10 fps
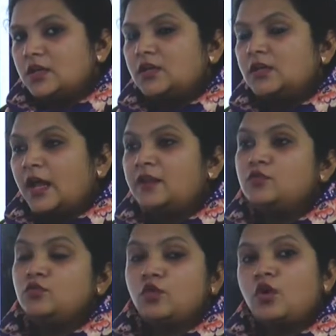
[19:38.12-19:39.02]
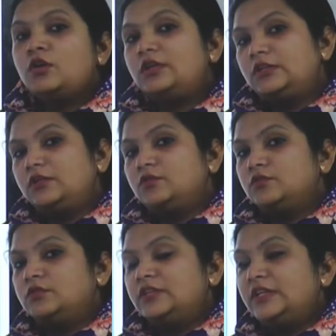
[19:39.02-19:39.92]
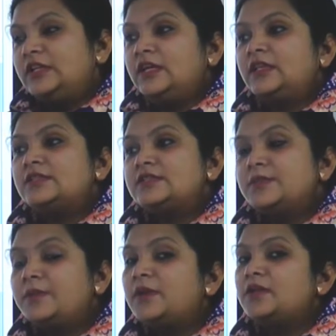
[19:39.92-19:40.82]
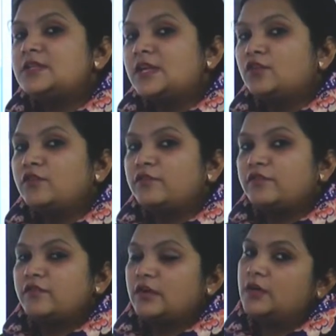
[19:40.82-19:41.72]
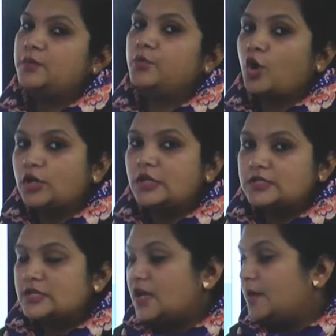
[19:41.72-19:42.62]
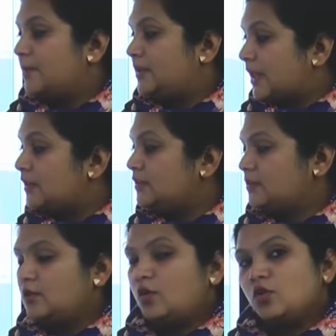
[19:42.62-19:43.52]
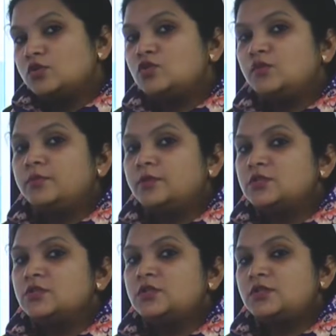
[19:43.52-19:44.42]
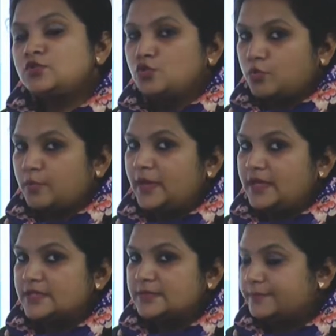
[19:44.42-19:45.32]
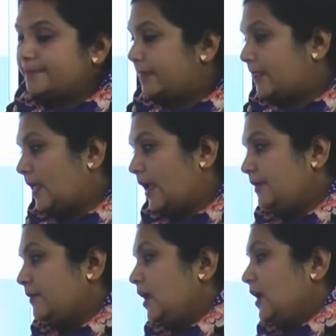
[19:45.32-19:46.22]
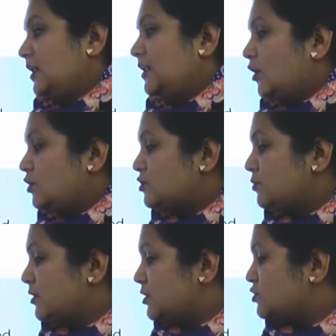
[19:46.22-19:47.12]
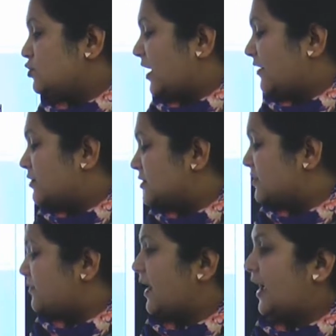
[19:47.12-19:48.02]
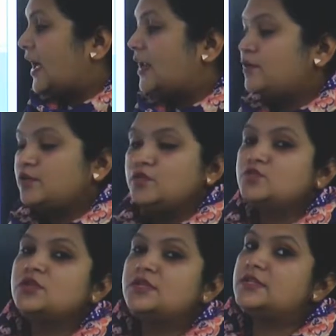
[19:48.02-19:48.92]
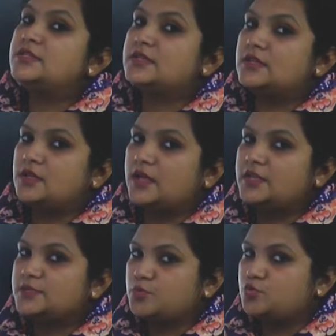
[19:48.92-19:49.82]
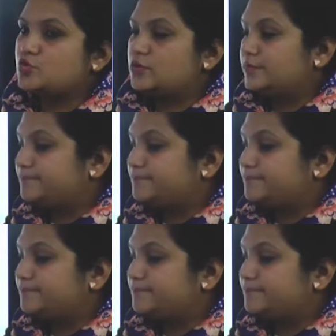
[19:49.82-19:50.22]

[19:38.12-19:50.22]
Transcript: that do not deal in the similar set of products, but then also the merger took place. Right? They also merged to diversify and reduce the risk exposure.